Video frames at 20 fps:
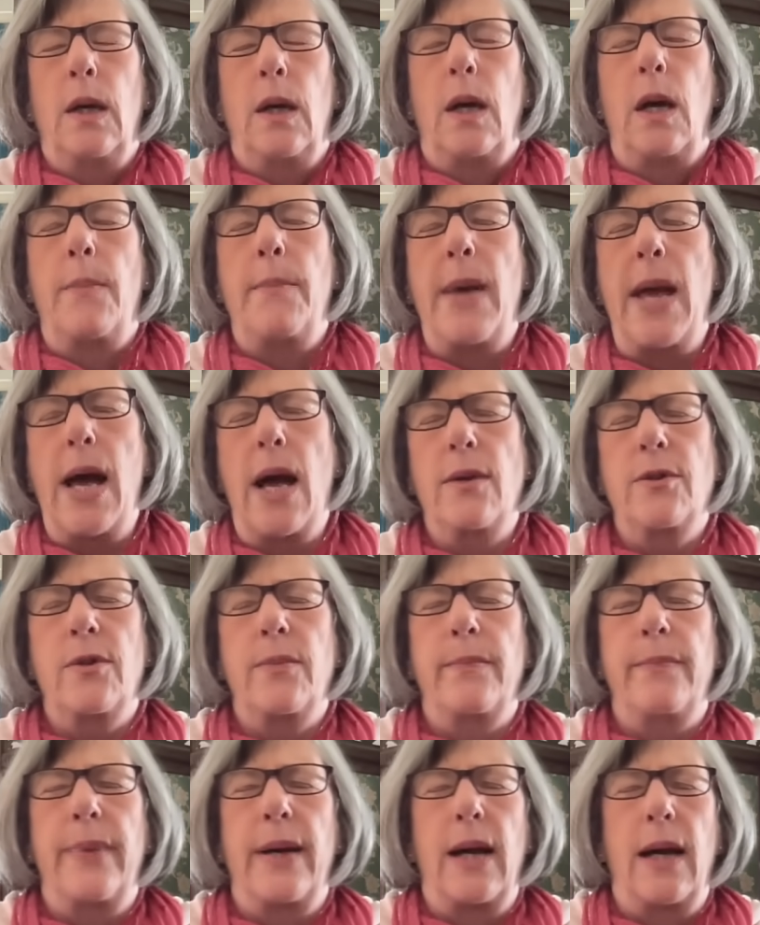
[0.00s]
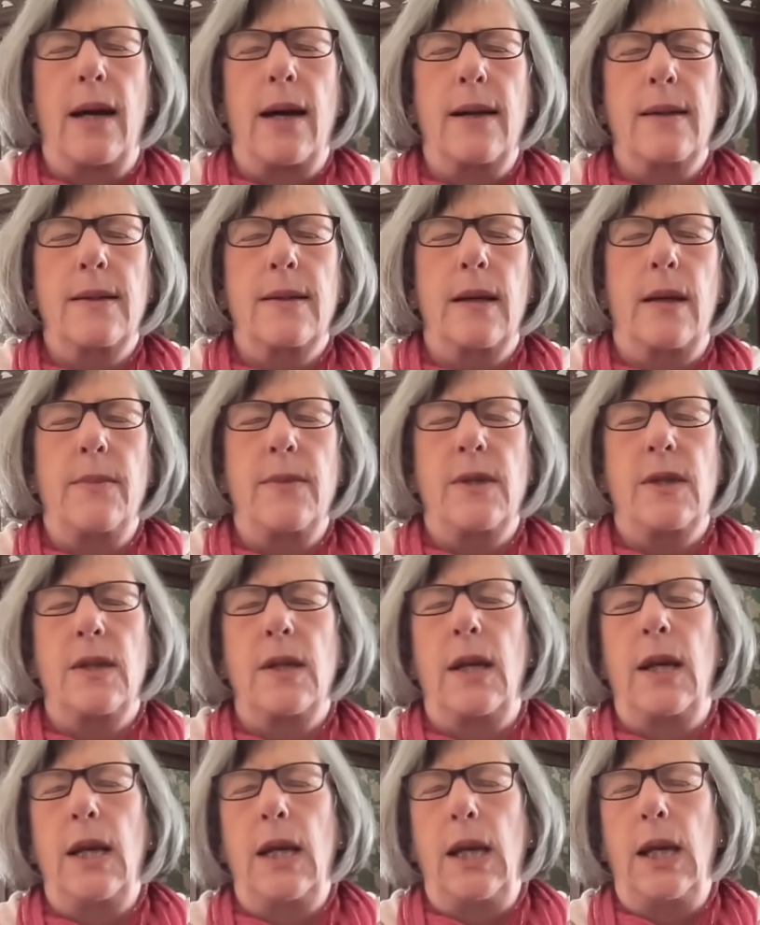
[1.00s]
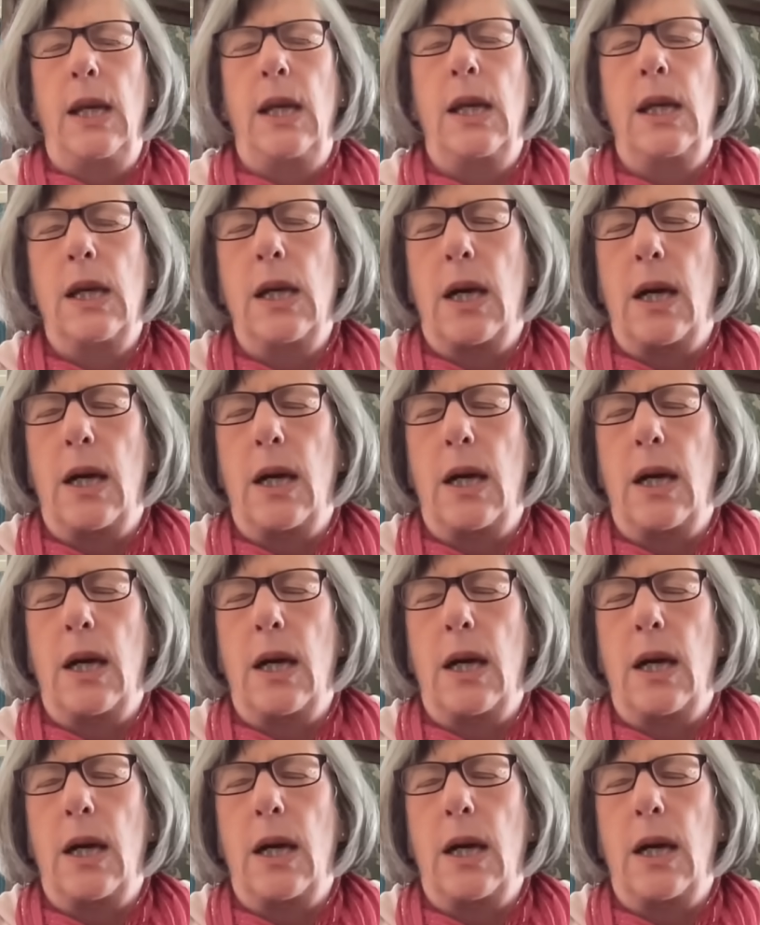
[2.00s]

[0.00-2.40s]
A mountain pass I'm seeing.